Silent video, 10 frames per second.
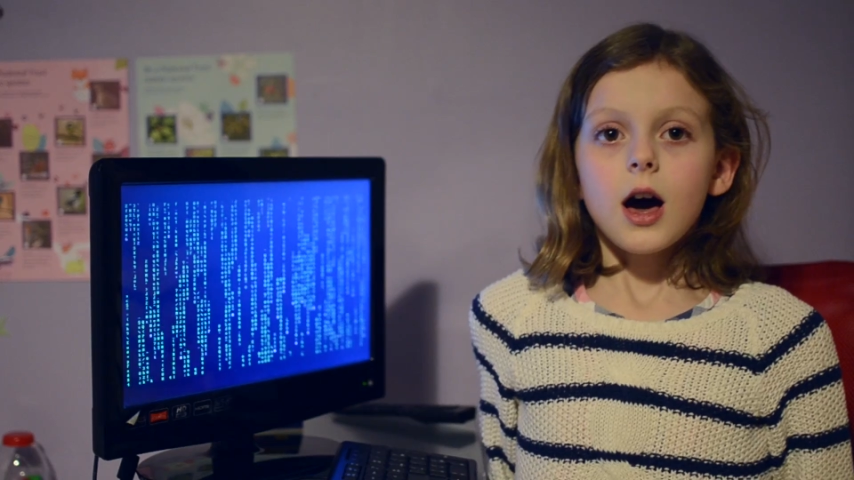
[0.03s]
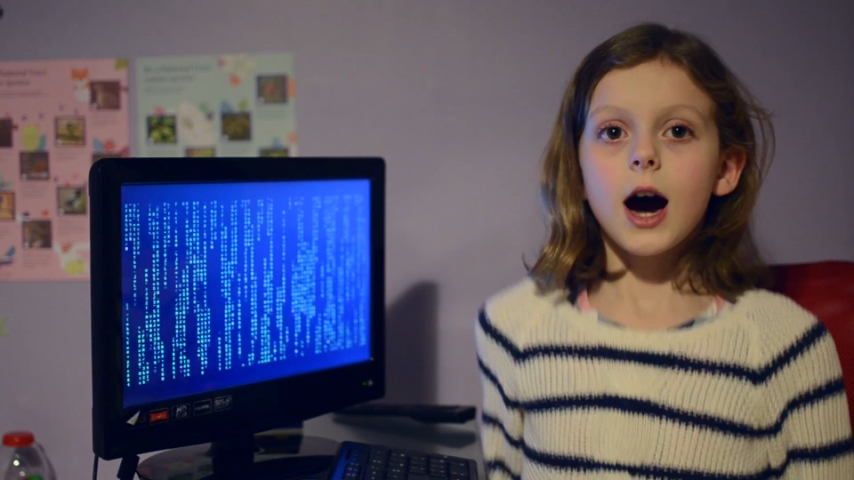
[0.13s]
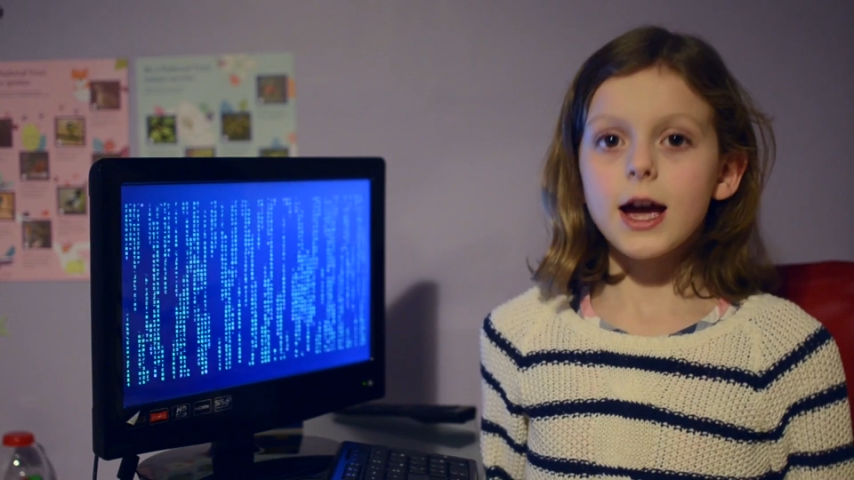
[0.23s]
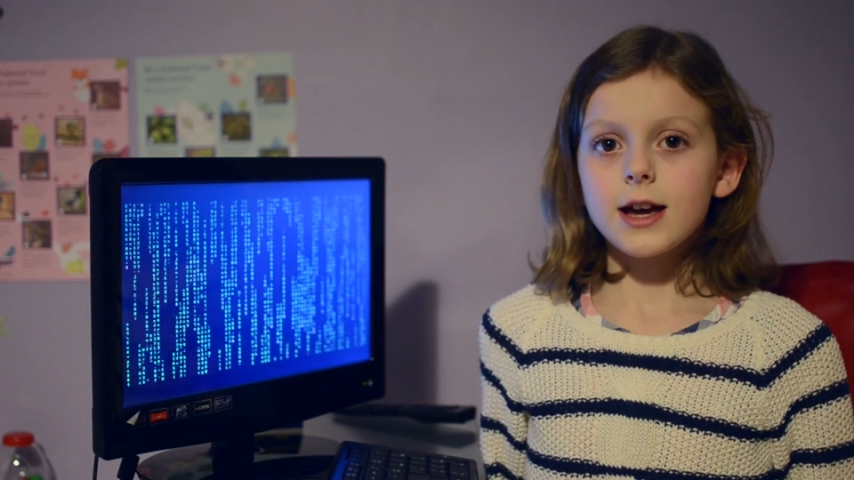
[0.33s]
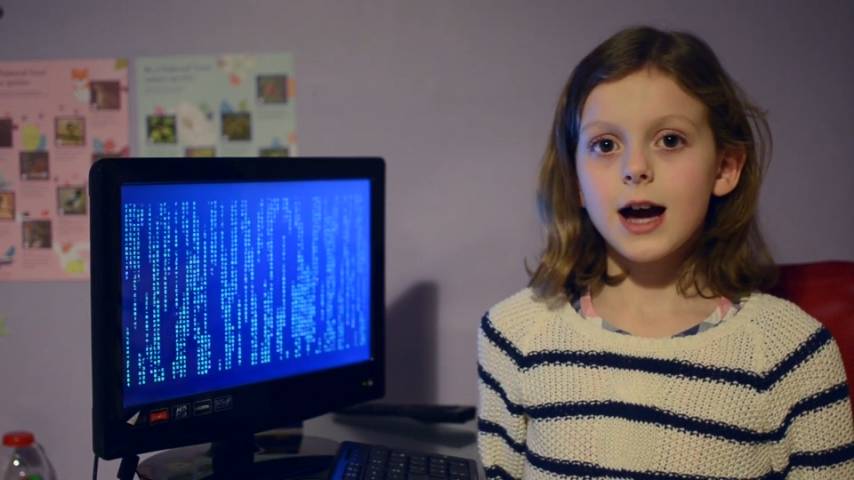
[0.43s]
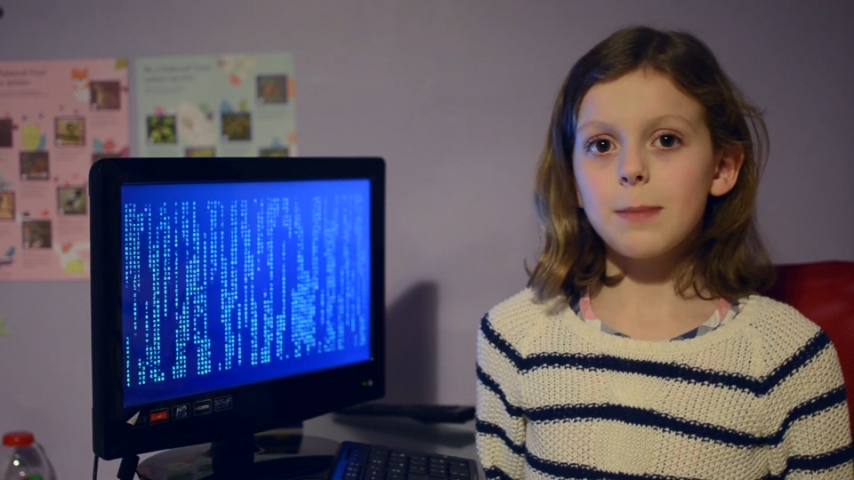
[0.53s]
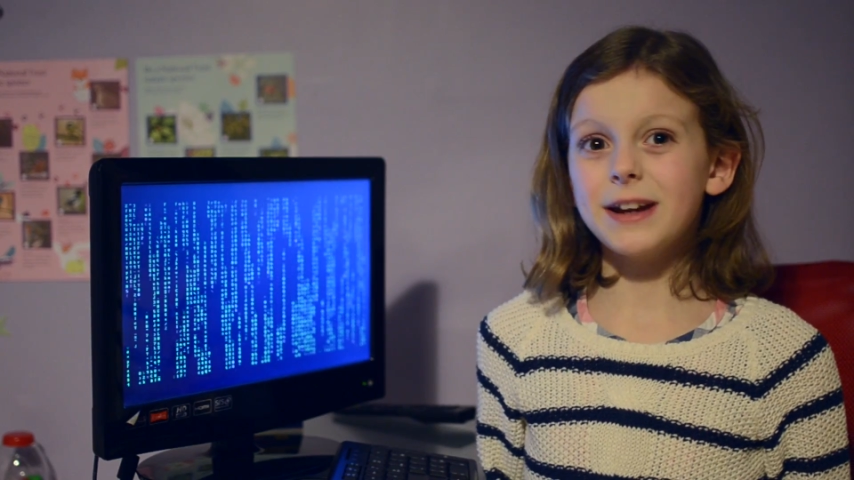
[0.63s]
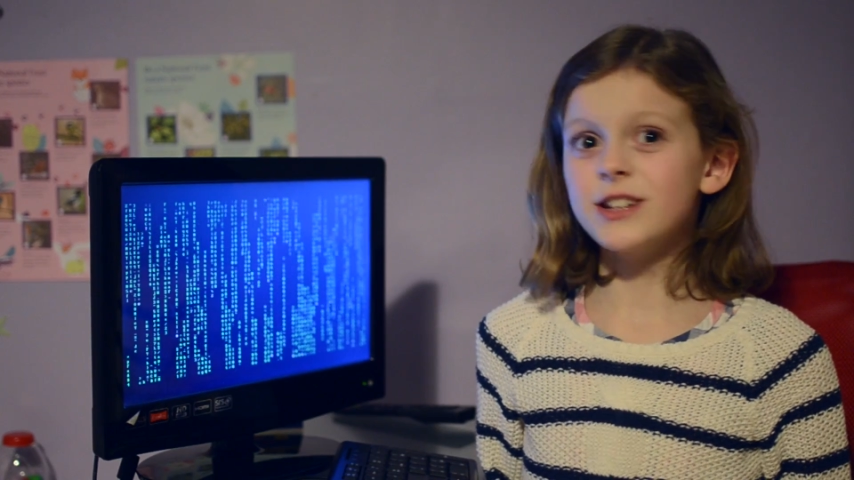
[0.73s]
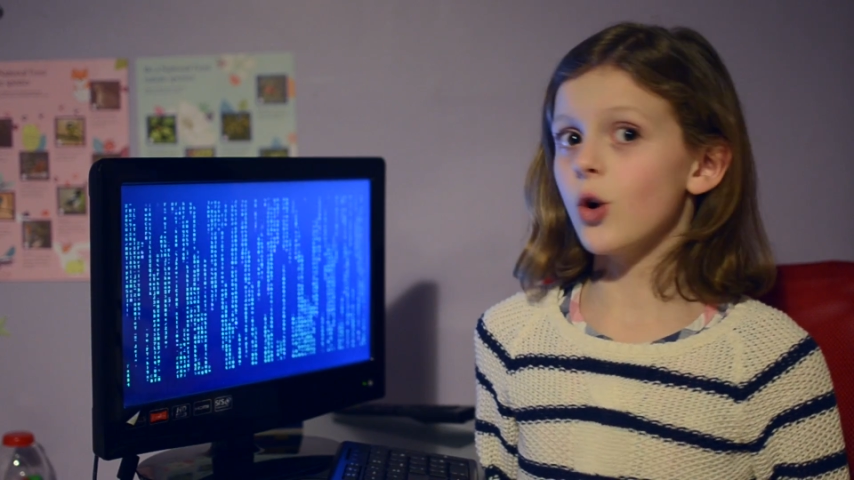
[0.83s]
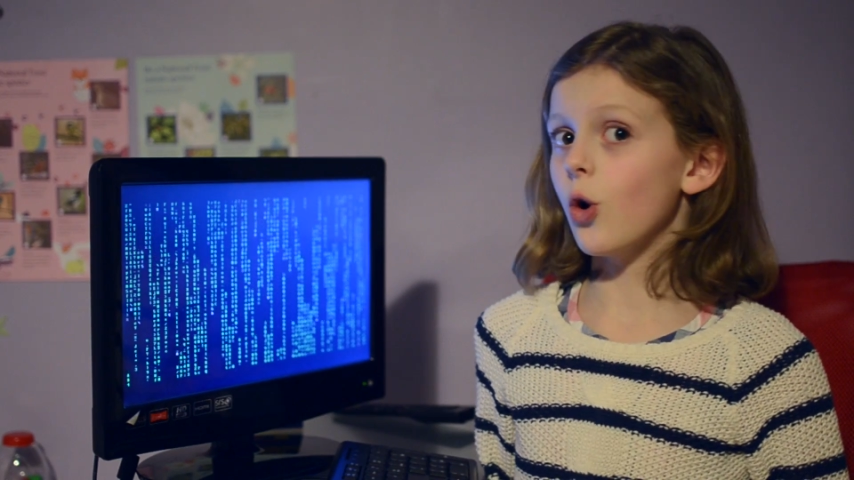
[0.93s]
Hi, I
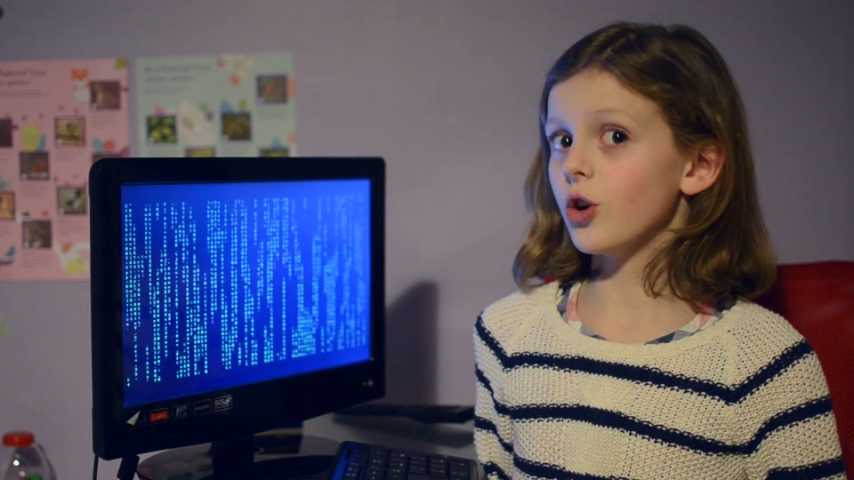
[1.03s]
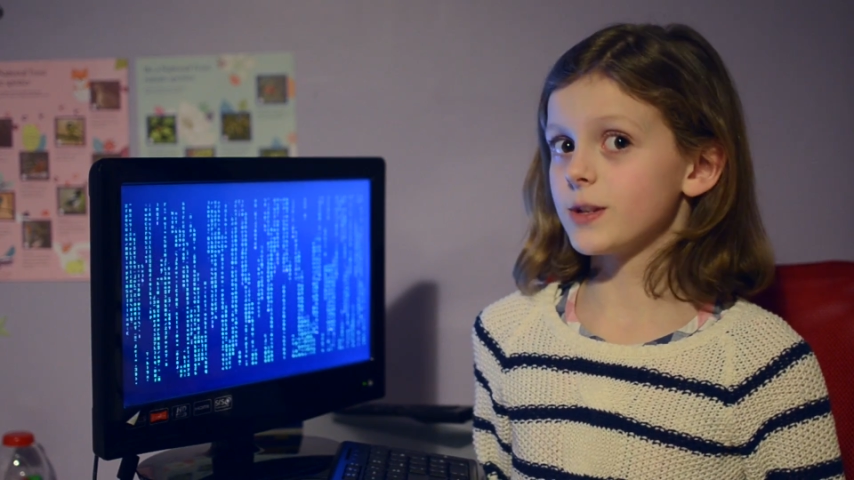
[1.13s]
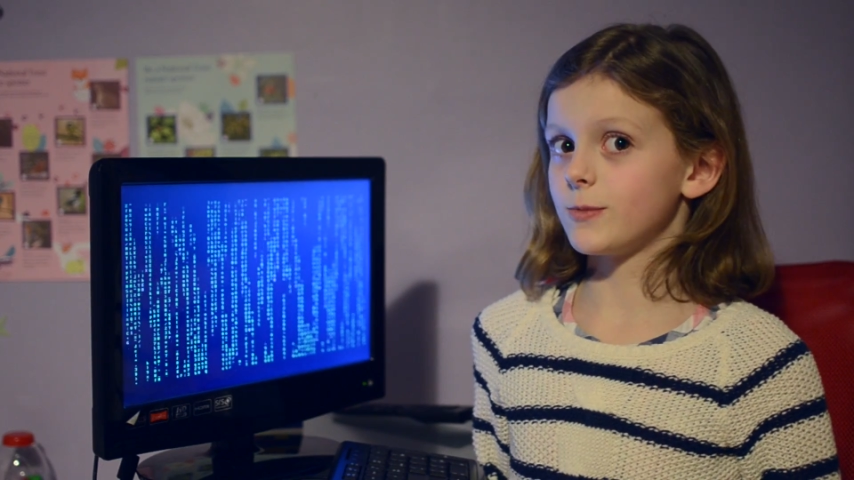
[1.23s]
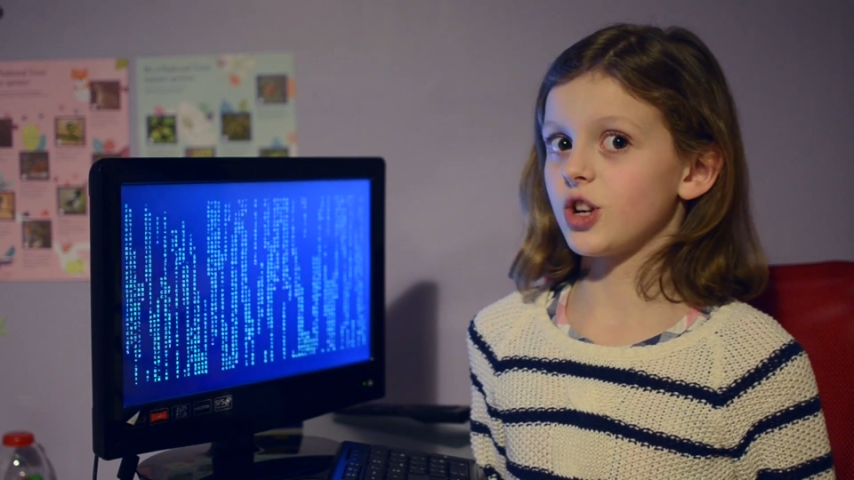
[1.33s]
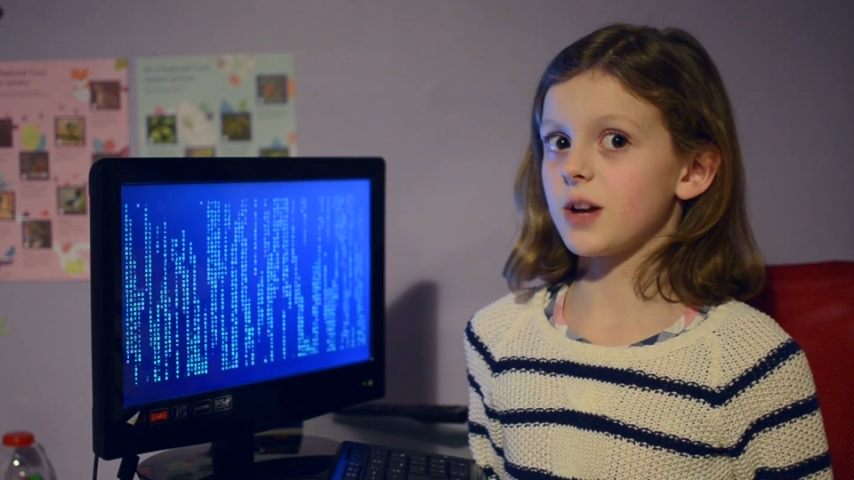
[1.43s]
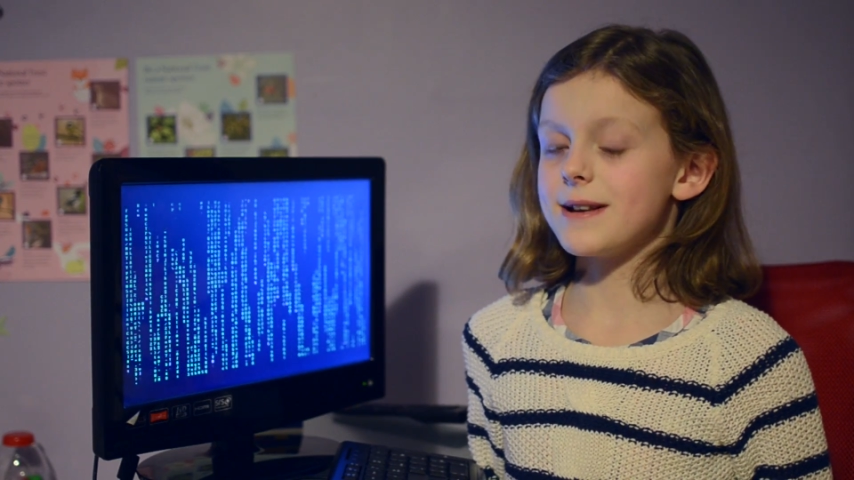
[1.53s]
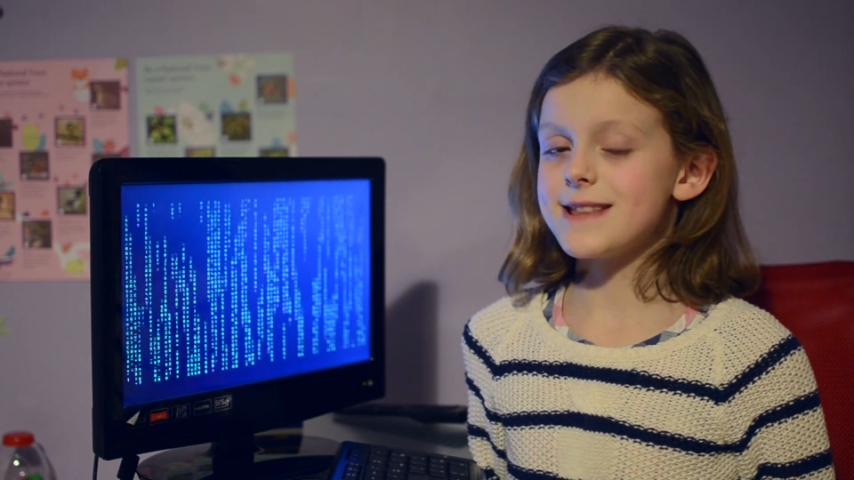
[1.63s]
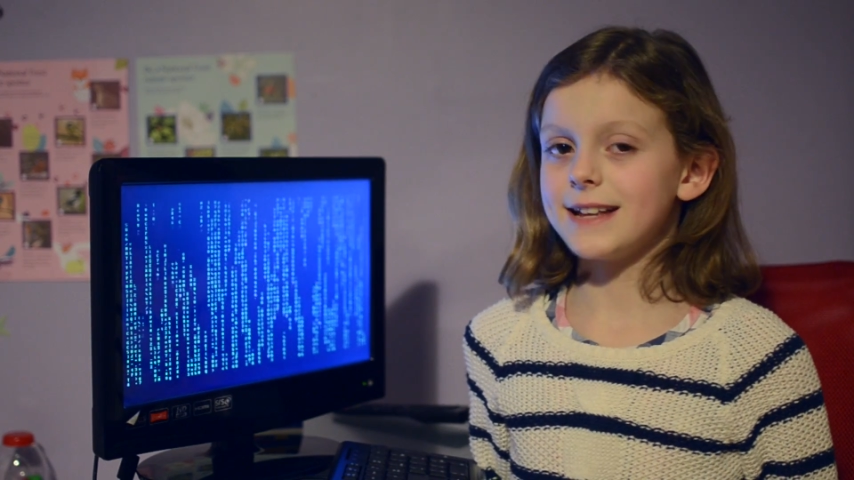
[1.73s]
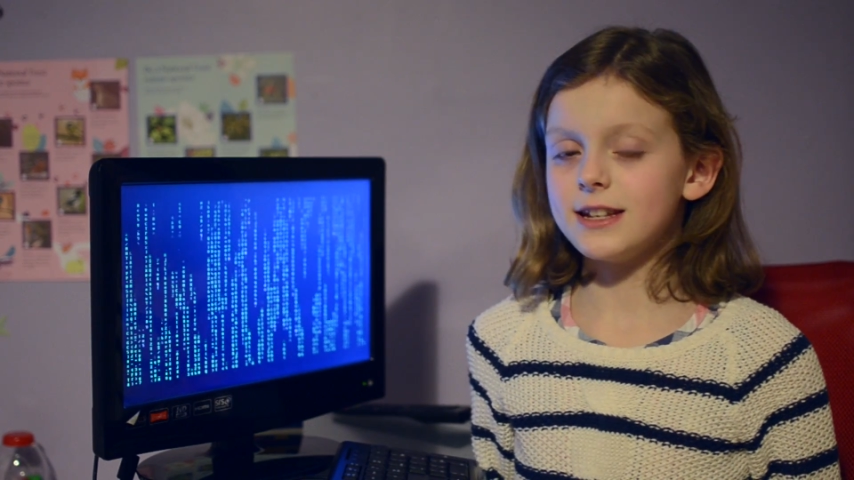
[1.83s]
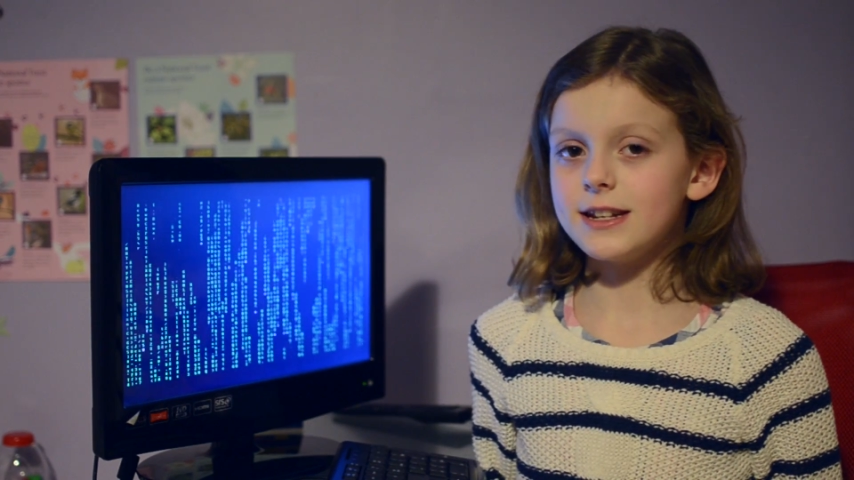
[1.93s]
played an awesome trick on my
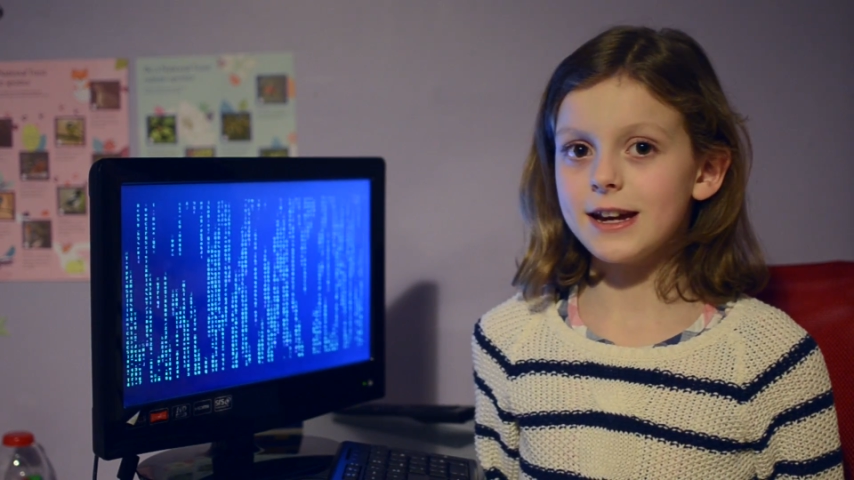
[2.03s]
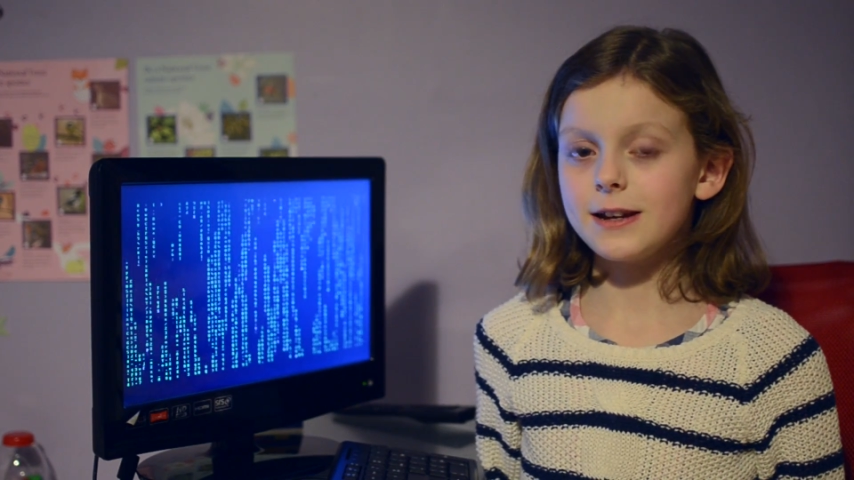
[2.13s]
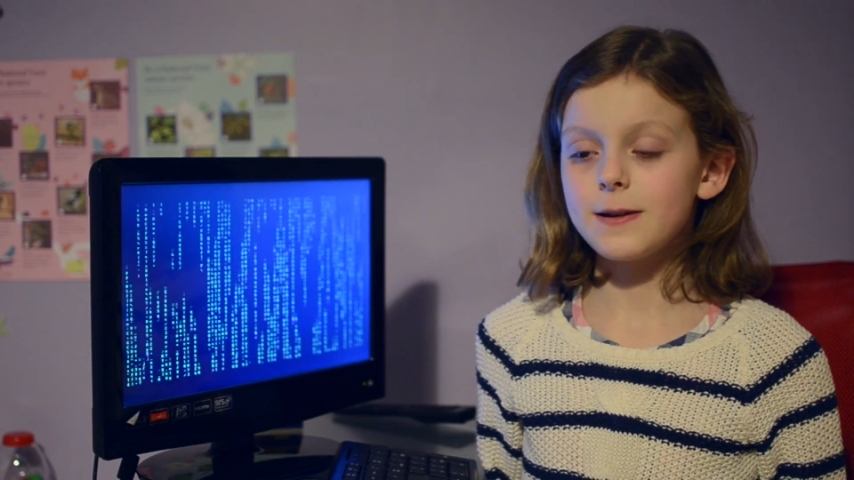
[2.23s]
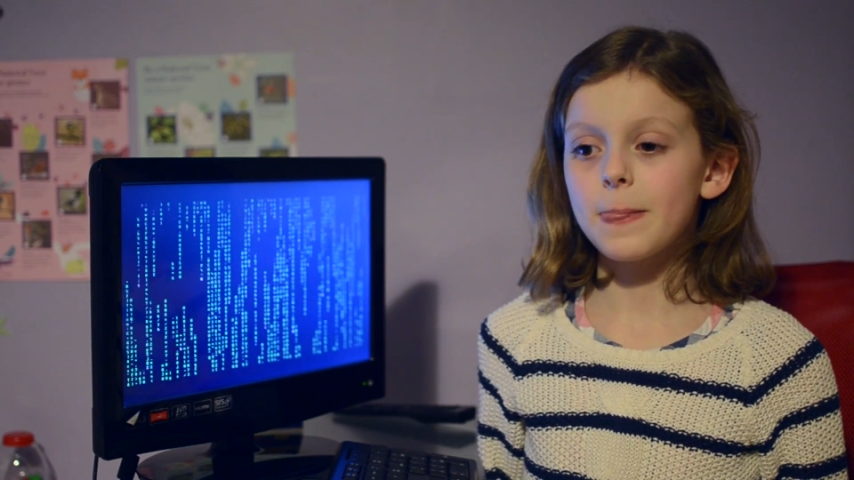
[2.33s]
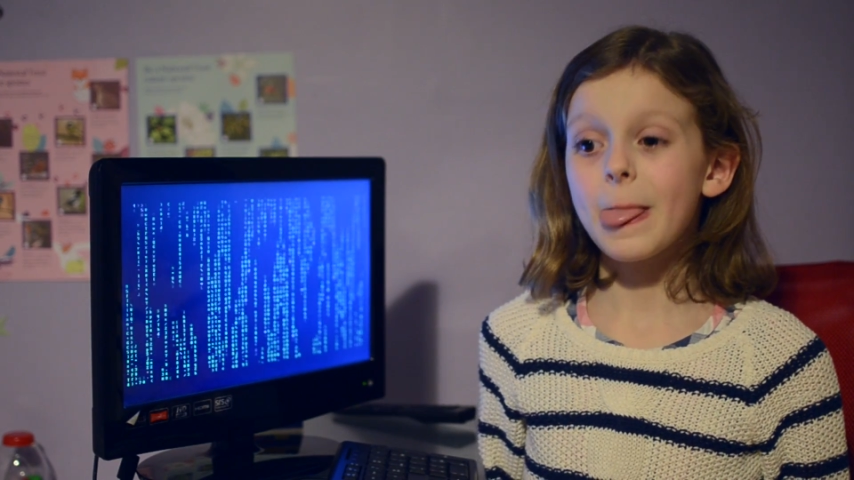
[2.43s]
dad today,